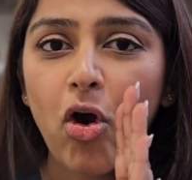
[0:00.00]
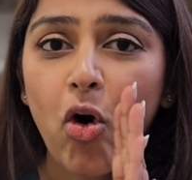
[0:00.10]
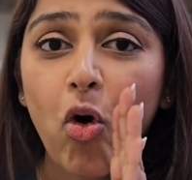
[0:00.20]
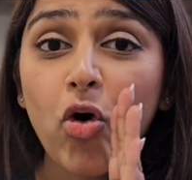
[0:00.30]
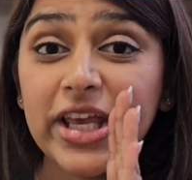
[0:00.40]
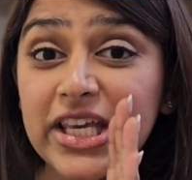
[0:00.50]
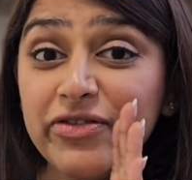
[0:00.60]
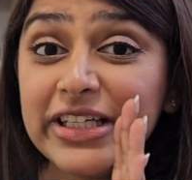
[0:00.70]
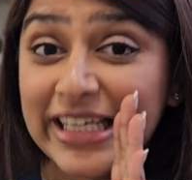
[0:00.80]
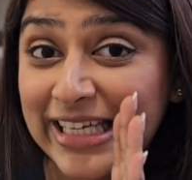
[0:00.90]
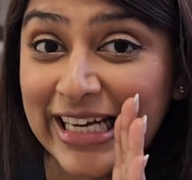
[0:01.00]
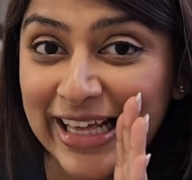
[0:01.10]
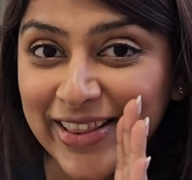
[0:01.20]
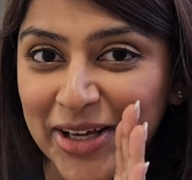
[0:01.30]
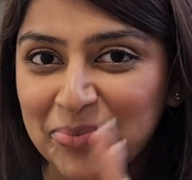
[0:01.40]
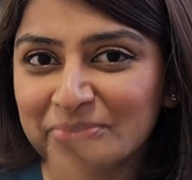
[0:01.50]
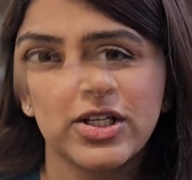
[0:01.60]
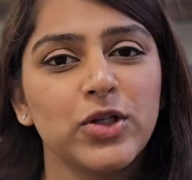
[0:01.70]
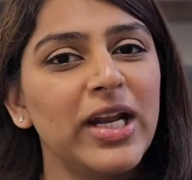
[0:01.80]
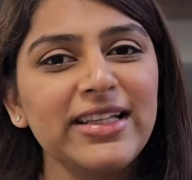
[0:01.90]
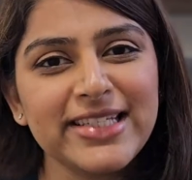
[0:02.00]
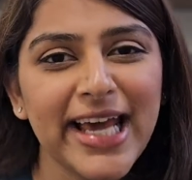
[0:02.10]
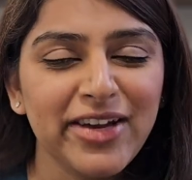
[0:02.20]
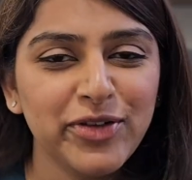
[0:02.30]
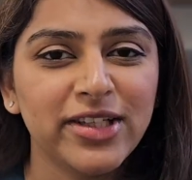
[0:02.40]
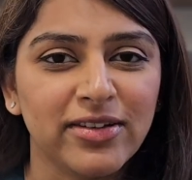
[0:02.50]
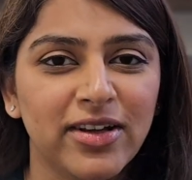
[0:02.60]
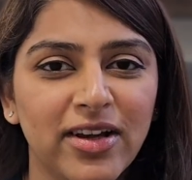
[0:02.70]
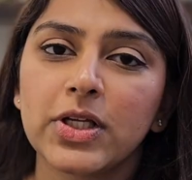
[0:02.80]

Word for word: or even healing them. So let's dive in.